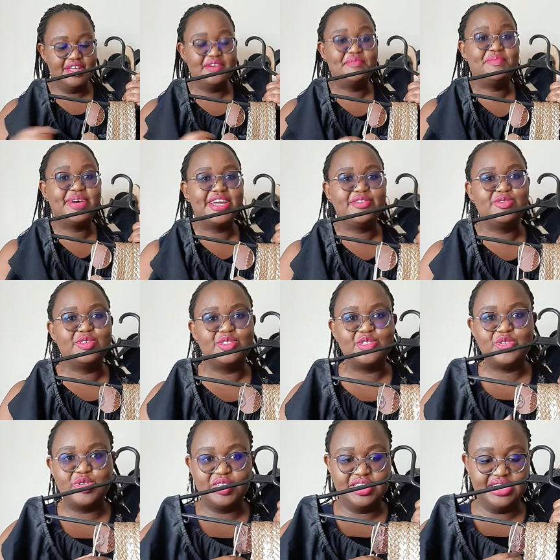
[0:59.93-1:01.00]
my rose
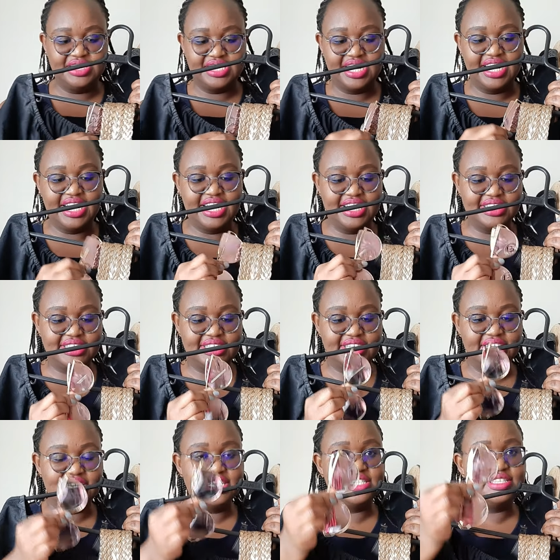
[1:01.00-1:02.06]
gold
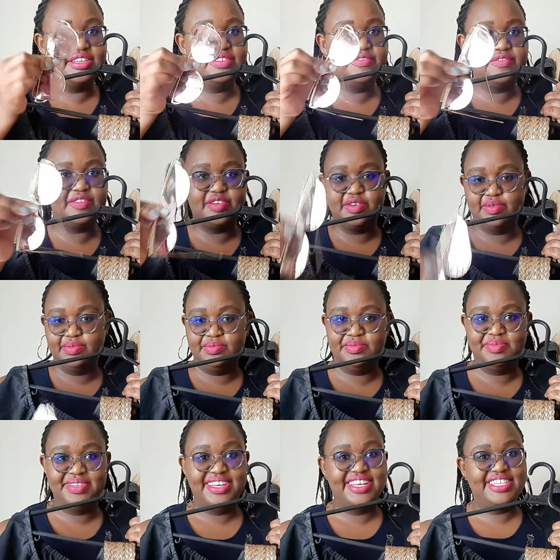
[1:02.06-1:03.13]
sunglasses from
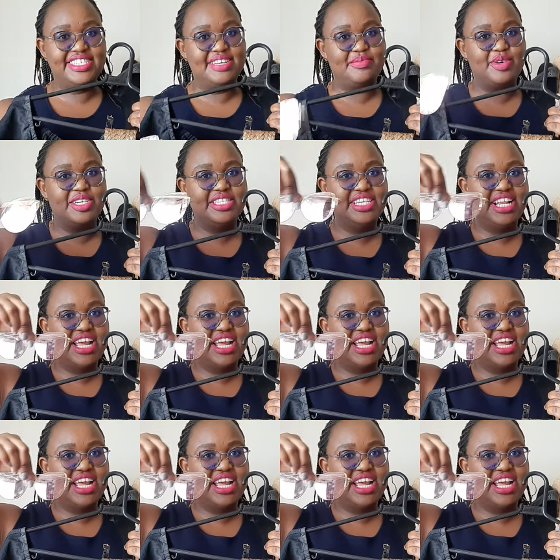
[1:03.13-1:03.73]
some Arty